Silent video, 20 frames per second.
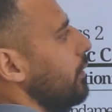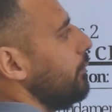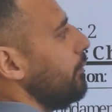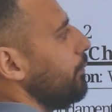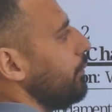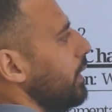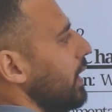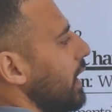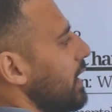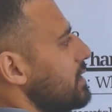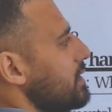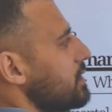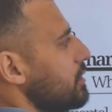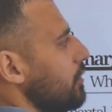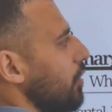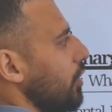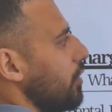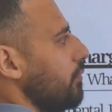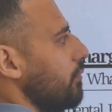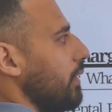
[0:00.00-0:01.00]
plus
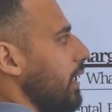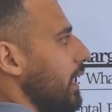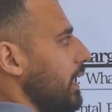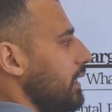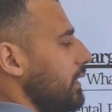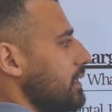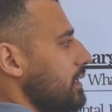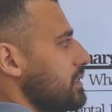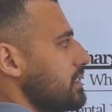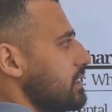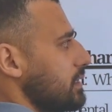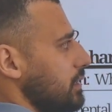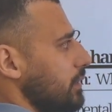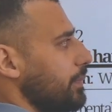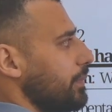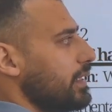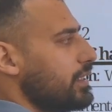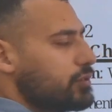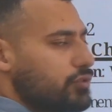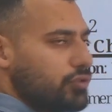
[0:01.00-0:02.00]
or minus,
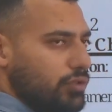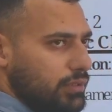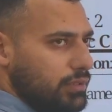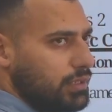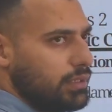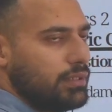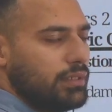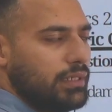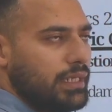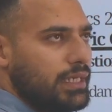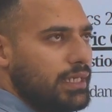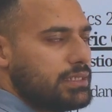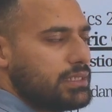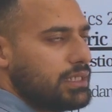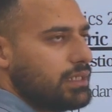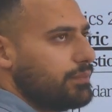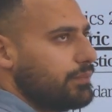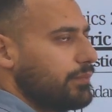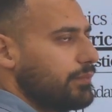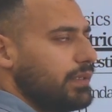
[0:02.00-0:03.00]
depends on the nature,
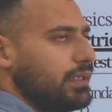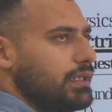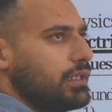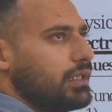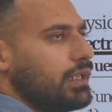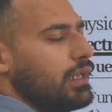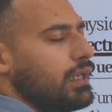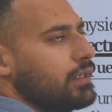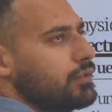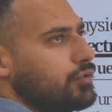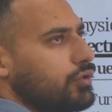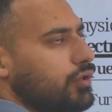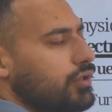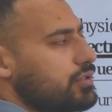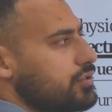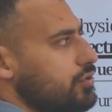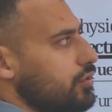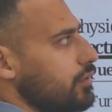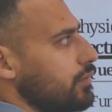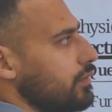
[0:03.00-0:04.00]
be it the electrons
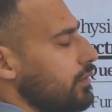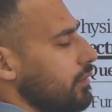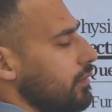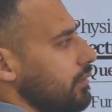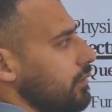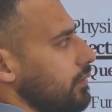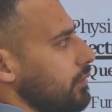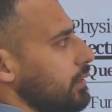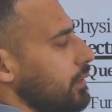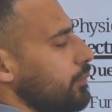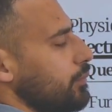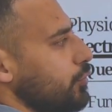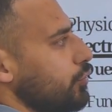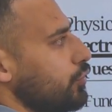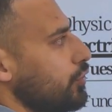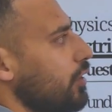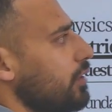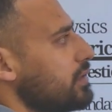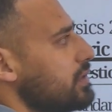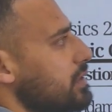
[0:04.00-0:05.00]
or the
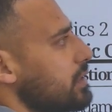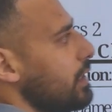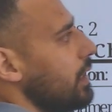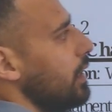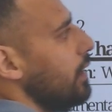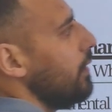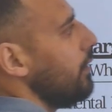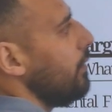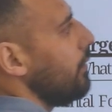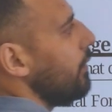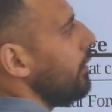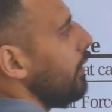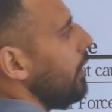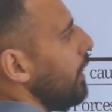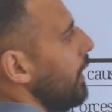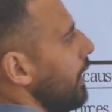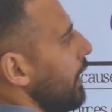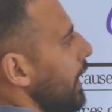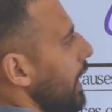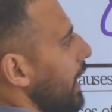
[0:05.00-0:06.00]
protons,
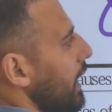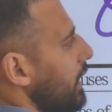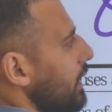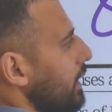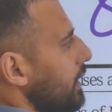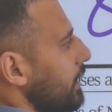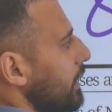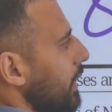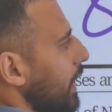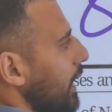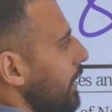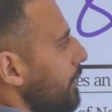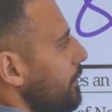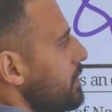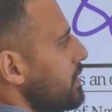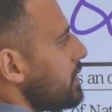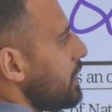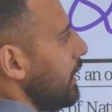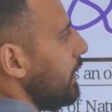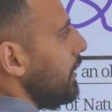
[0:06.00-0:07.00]
n
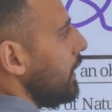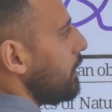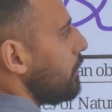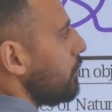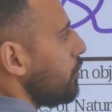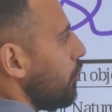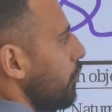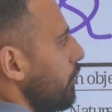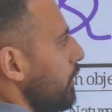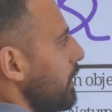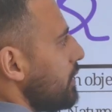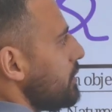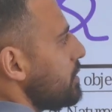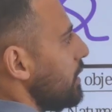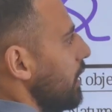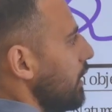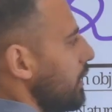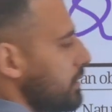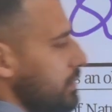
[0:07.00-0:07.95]
times the electronic charge.